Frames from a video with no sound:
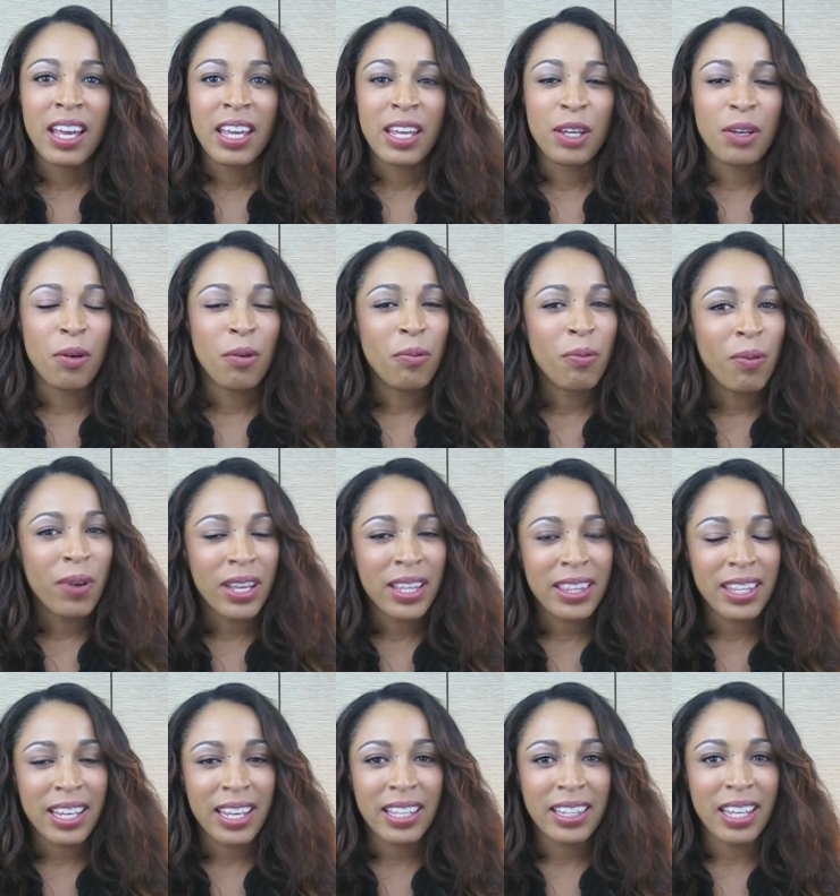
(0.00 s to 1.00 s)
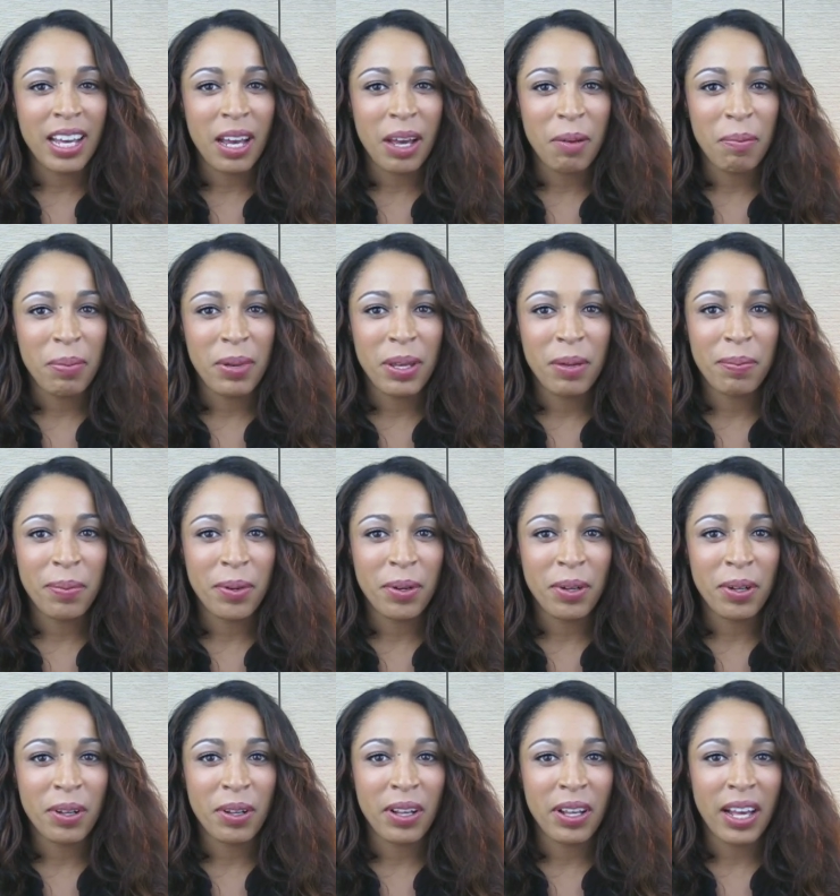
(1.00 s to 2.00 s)
you know, one thing that
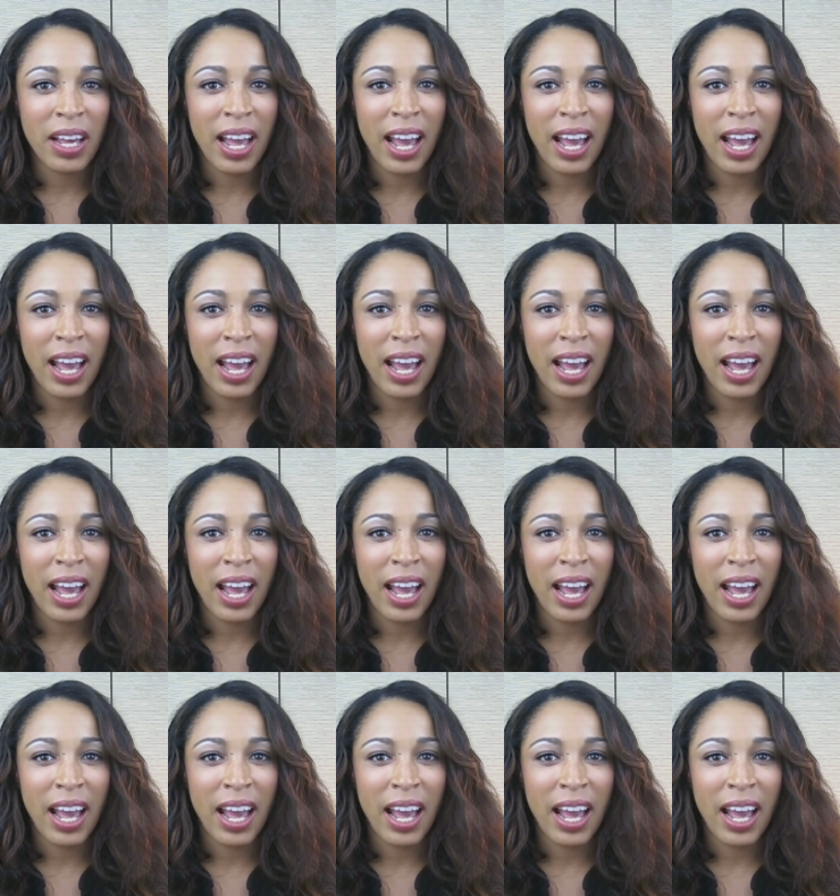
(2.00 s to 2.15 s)
people